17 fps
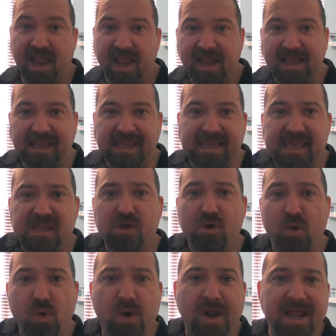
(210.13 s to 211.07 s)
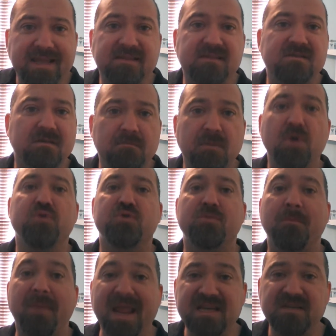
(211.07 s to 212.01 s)
He who hits the
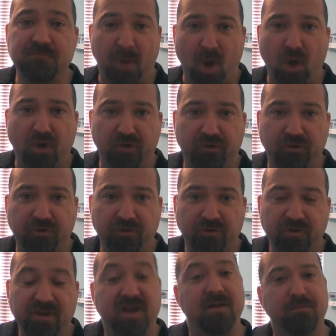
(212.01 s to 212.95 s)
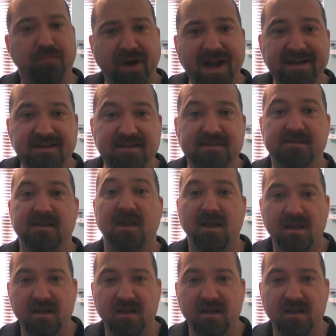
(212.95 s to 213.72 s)
most baseballs in practice,